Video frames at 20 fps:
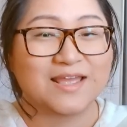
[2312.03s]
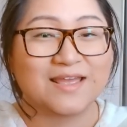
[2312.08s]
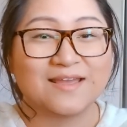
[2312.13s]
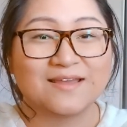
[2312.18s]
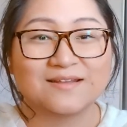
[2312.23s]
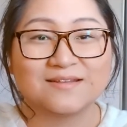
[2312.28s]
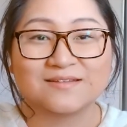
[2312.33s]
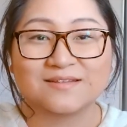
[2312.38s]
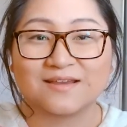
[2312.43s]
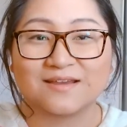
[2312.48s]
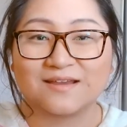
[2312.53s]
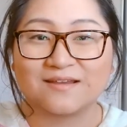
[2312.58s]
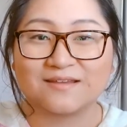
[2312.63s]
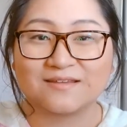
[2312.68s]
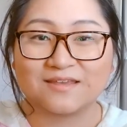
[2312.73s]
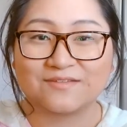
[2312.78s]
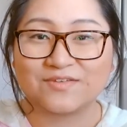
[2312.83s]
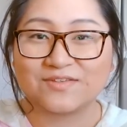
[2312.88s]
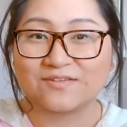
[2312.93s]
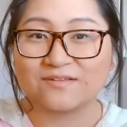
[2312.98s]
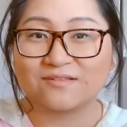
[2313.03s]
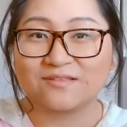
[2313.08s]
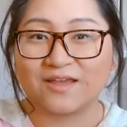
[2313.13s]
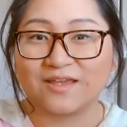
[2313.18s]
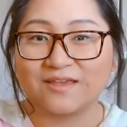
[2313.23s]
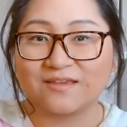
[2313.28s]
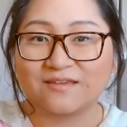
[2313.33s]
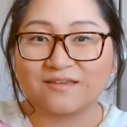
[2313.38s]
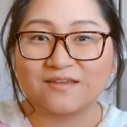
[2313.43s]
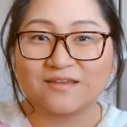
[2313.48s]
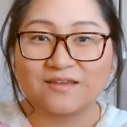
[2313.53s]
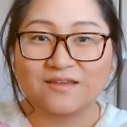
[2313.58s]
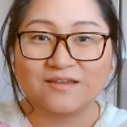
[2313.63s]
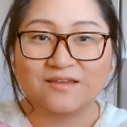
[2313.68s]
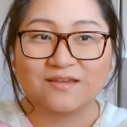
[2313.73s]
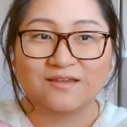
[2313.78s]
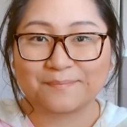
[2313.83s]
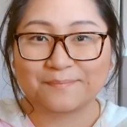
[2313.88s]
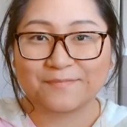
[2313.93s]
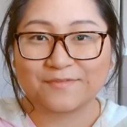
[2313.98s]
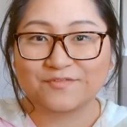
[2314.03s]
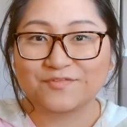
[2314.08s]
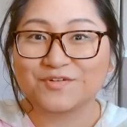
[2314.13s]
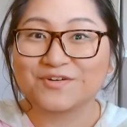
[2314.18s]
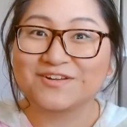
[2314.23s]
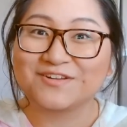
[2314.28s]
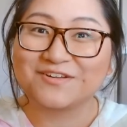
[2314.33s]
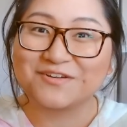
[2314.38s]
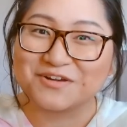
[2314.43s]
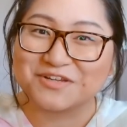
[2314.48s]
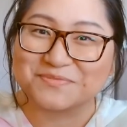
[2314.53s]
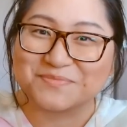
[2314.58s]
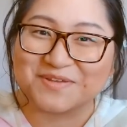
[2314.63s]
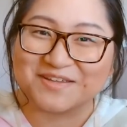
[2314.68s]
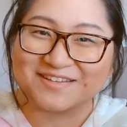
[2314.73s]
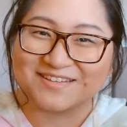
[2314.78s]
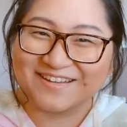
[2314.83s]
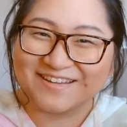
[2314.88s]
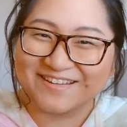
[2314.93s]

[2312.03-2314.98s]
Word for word: And uh, give us a like for encouragement.